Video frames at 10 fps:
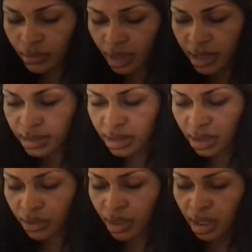And
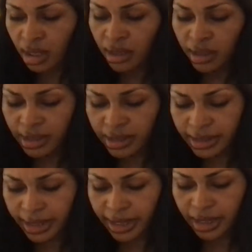so he's
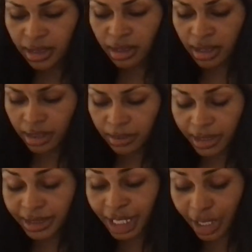like, he
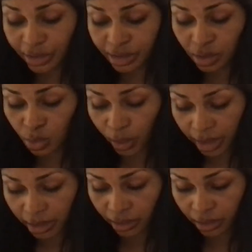tells the
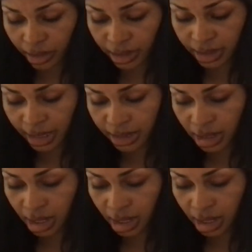waiter, he says,